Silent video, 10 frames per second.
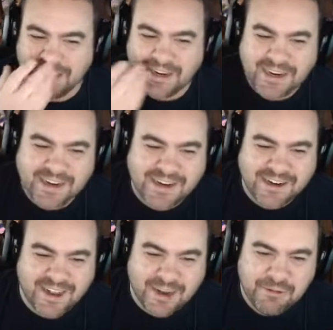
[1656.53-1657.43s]
he and
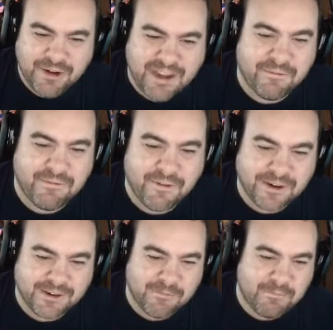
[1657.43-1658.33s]
I would have fun
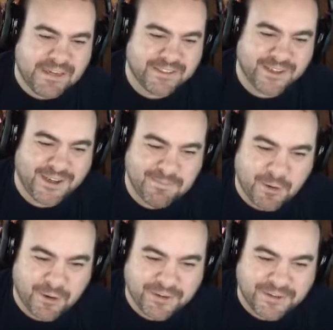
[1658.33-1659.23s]
at a Pizza Hut
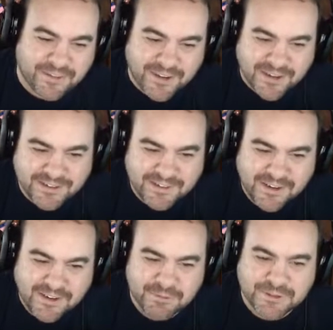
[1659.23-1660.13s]
parking lot
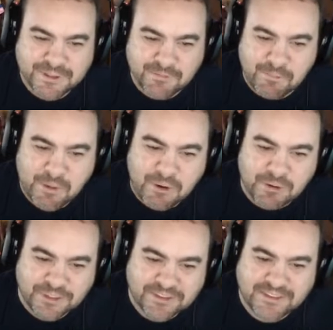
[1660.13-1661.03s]
with some opponents.